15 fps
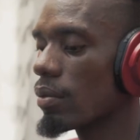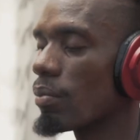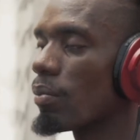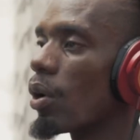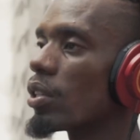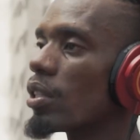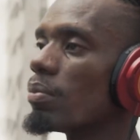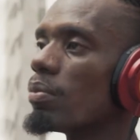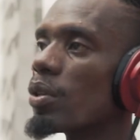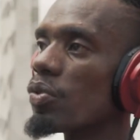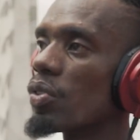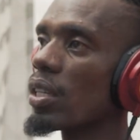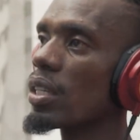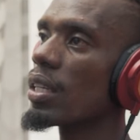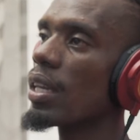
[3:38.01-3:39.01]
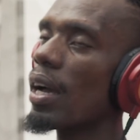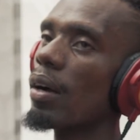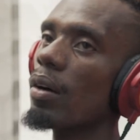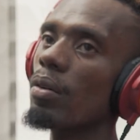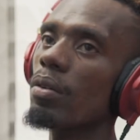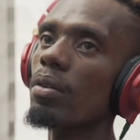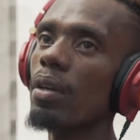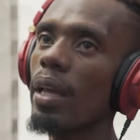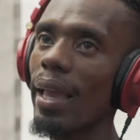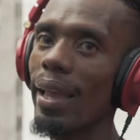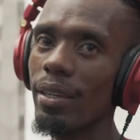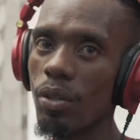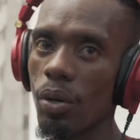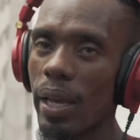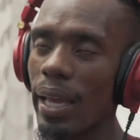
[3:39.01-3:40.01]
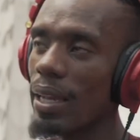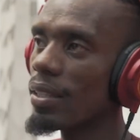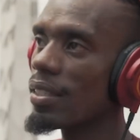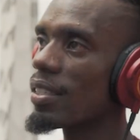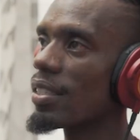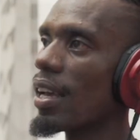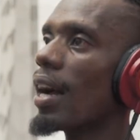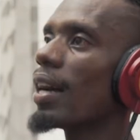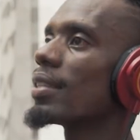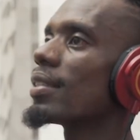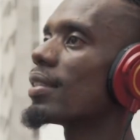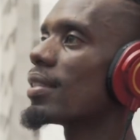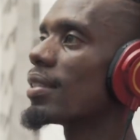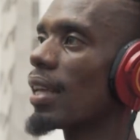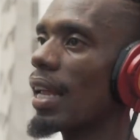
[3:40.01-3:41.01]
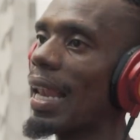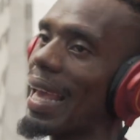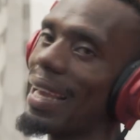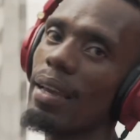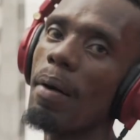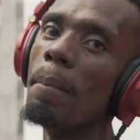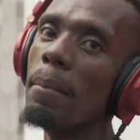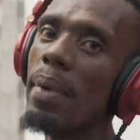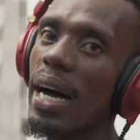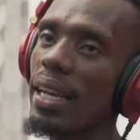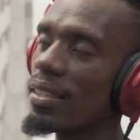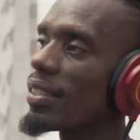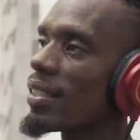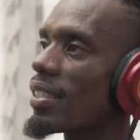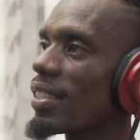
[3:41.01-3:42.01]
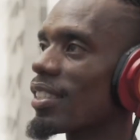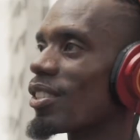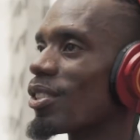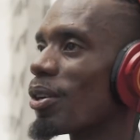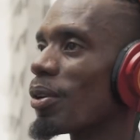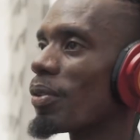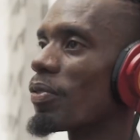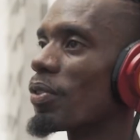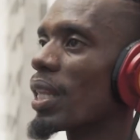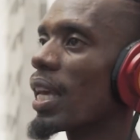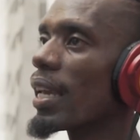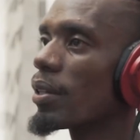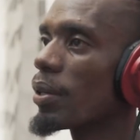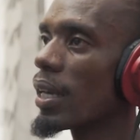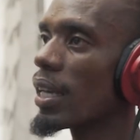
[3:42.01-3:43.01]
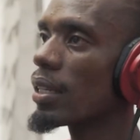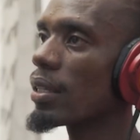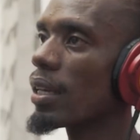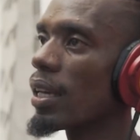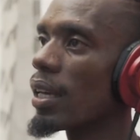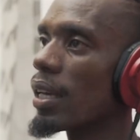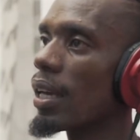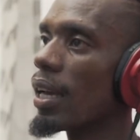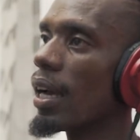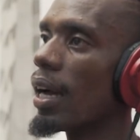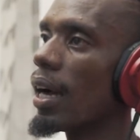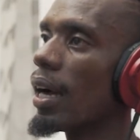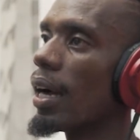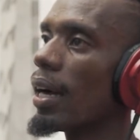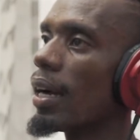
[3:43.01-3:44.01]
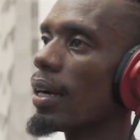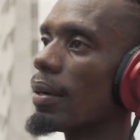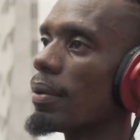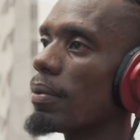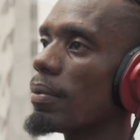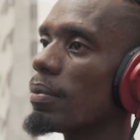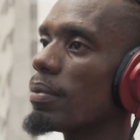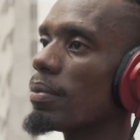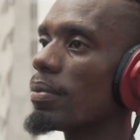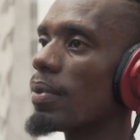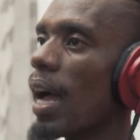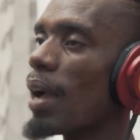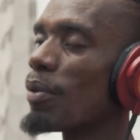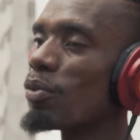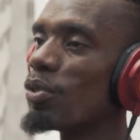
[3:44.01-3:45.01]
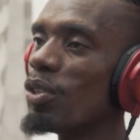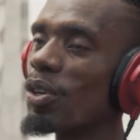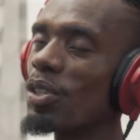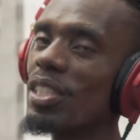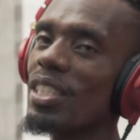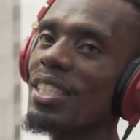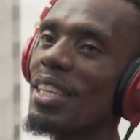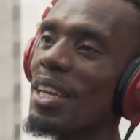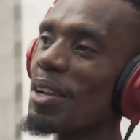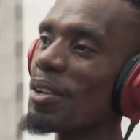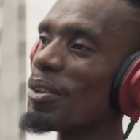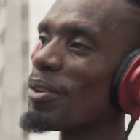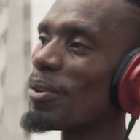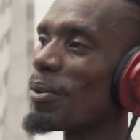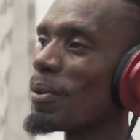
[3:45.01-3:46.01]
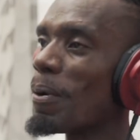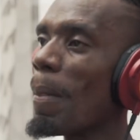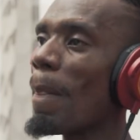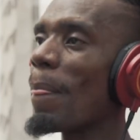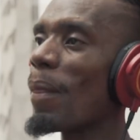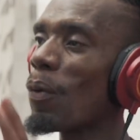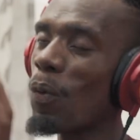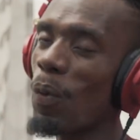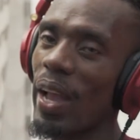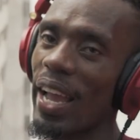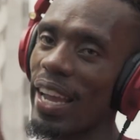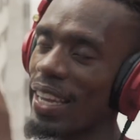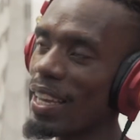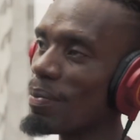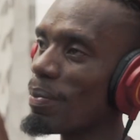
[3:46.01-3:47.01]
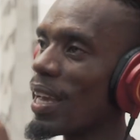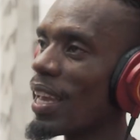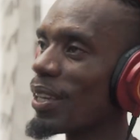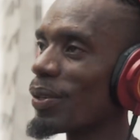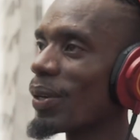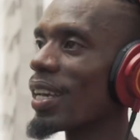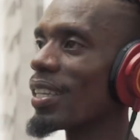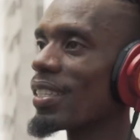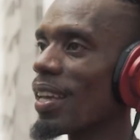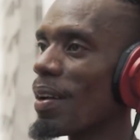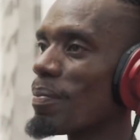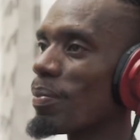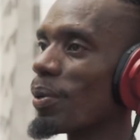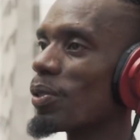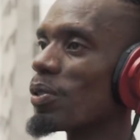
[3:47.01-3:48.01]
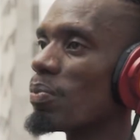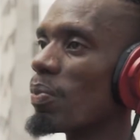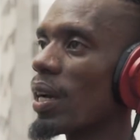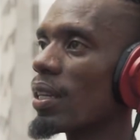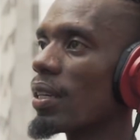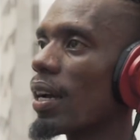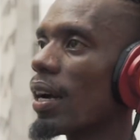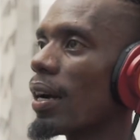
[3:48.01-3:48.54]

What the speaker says: modern music now, 808s are like a must. So for the 808, I will not tell you where I get my 808 samples, but